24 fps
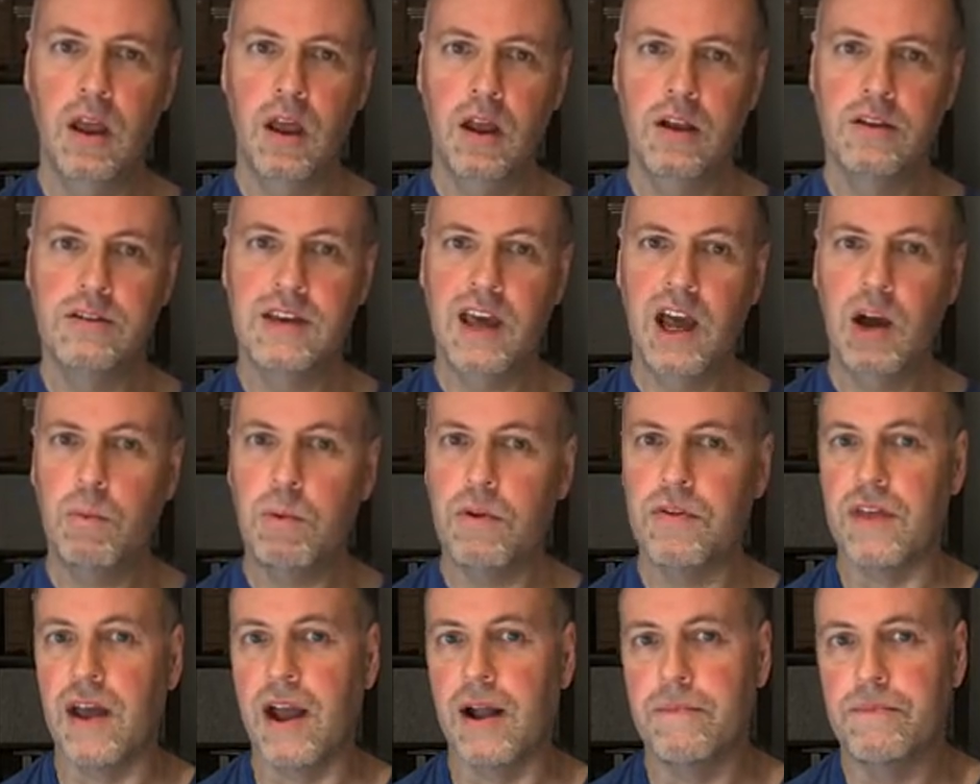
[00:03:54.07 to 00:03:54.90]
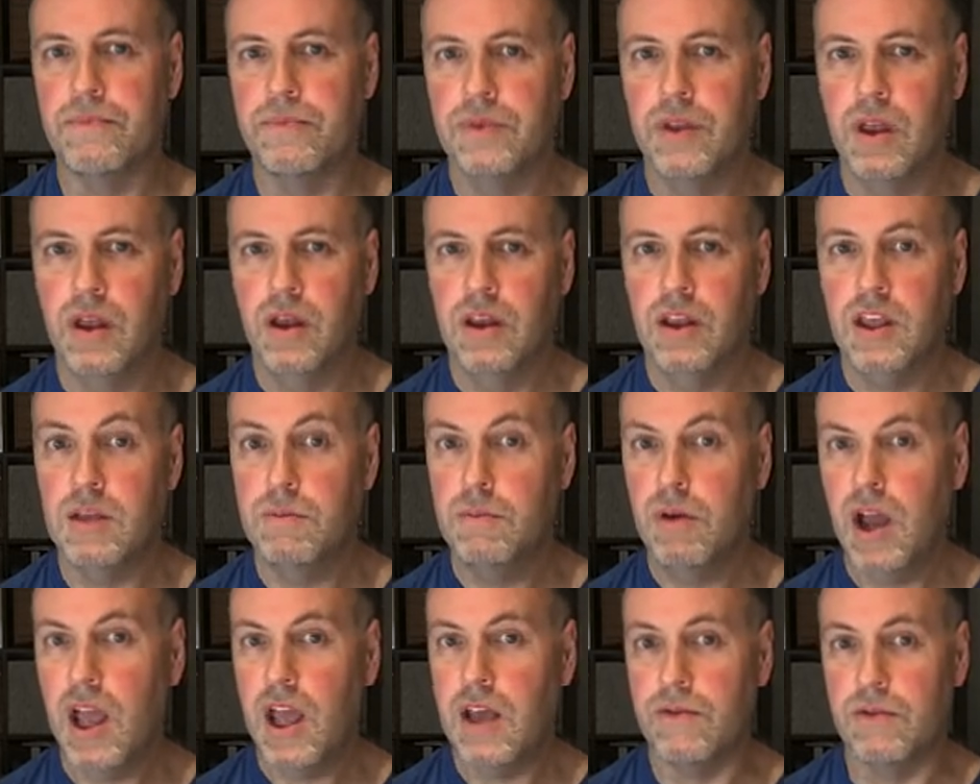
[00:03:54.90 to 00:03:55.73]
To help with that, you
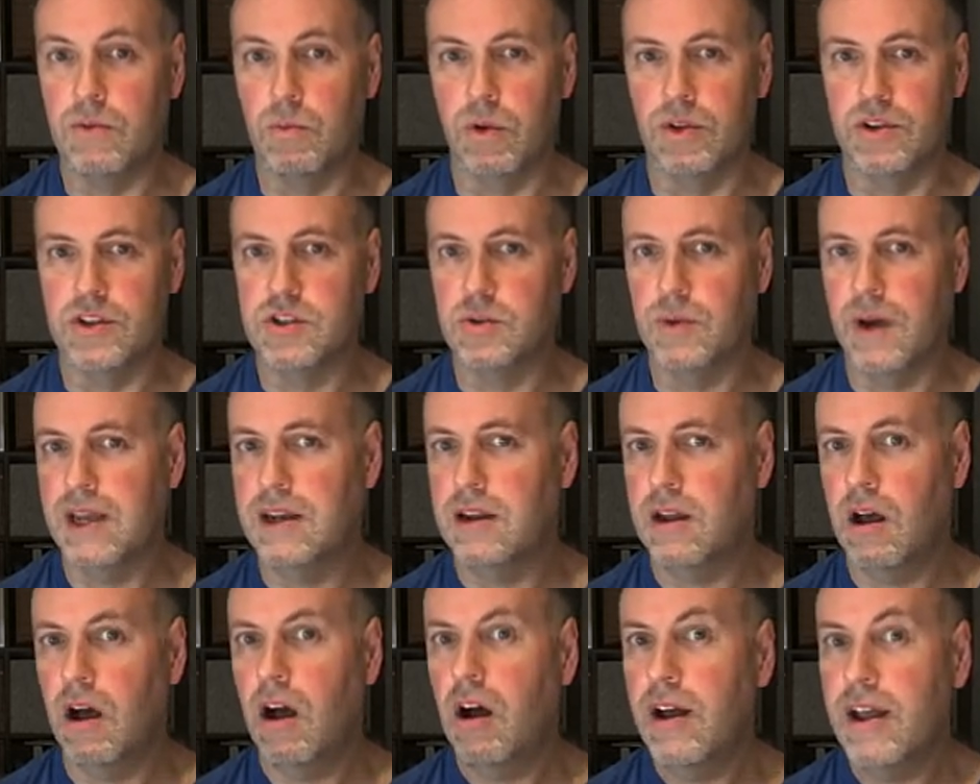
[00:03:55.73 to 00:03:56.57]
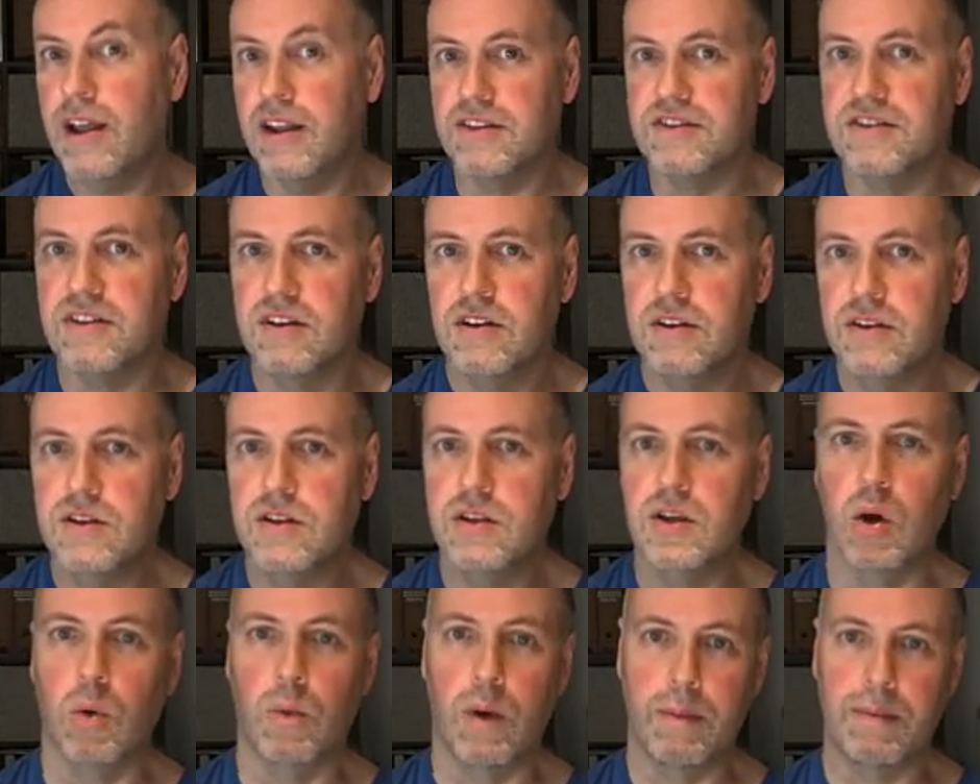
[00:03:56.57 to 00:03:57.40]
might even want to add eyes
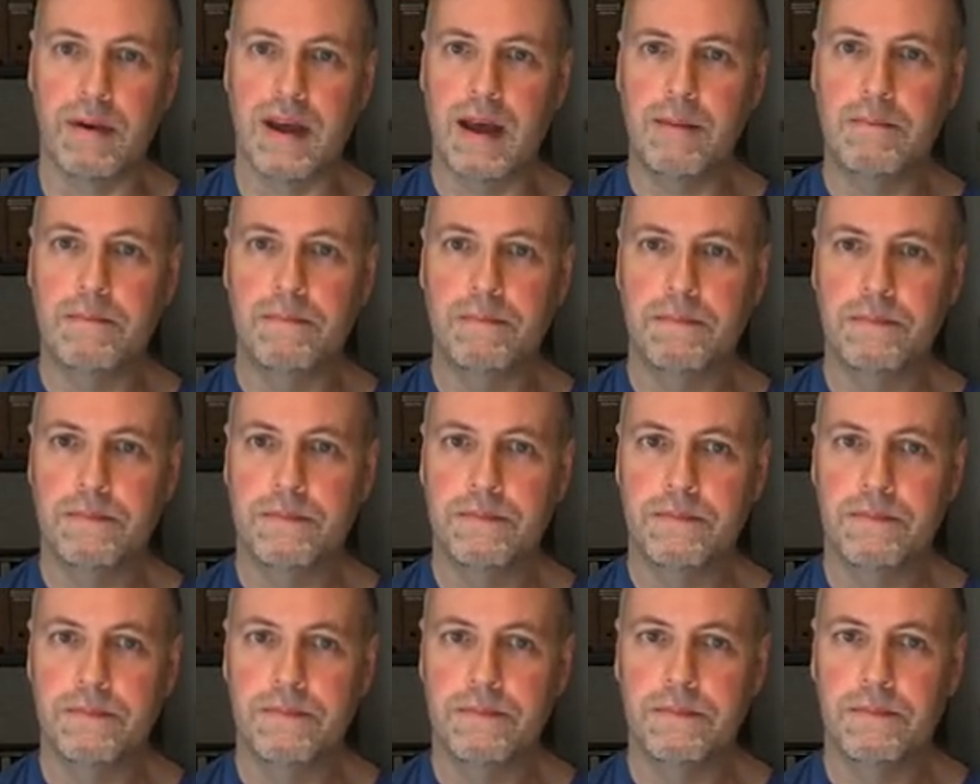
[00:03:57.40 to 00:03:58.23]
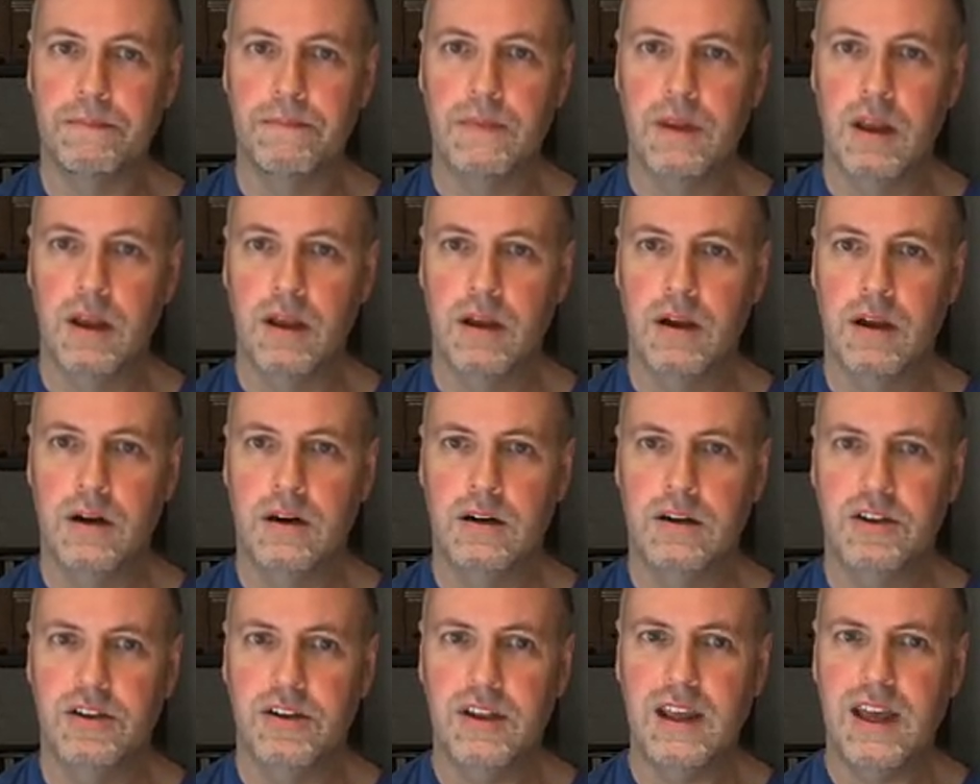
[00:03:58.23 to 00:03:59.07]
to your webcam.
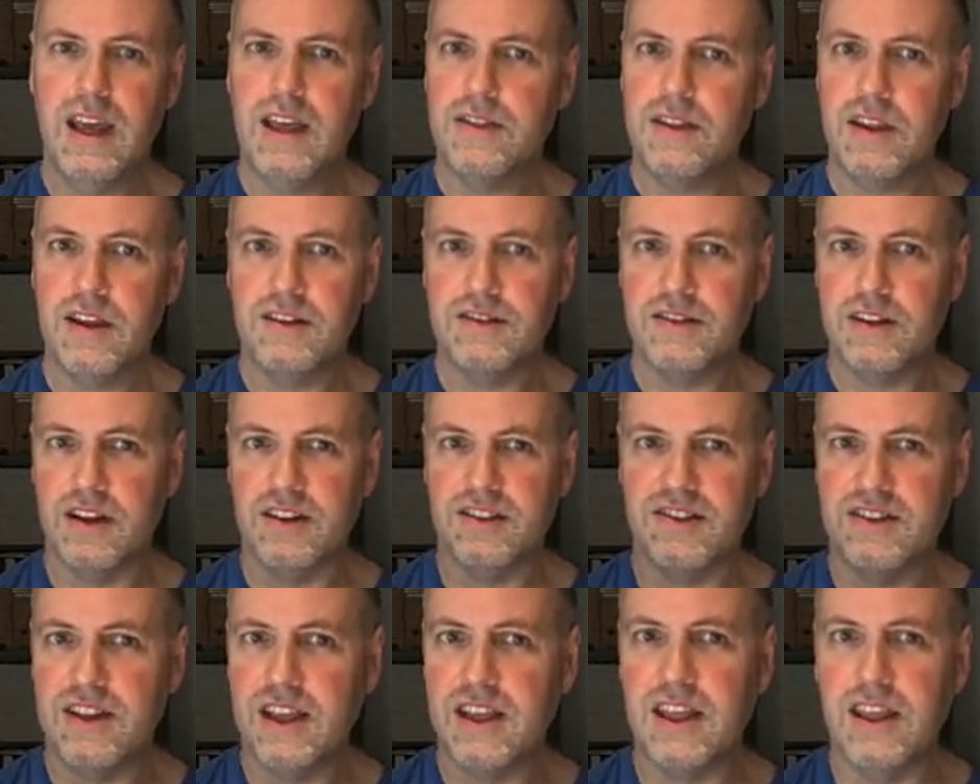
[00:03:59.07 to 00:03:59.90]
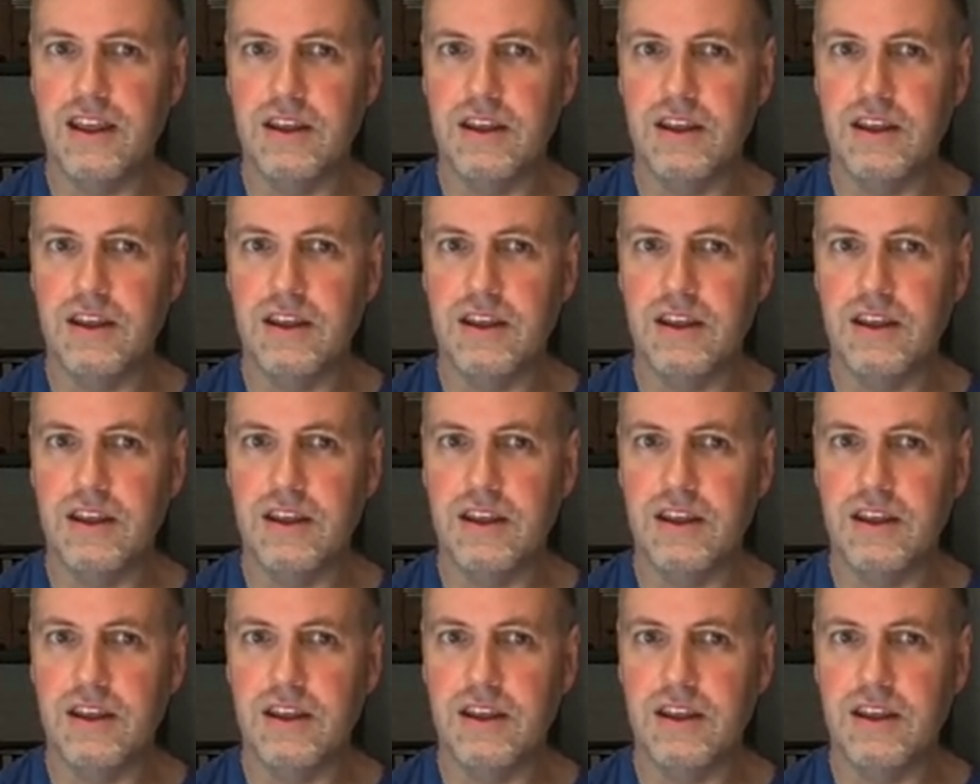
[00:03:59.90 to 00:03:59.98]
You can get these sticky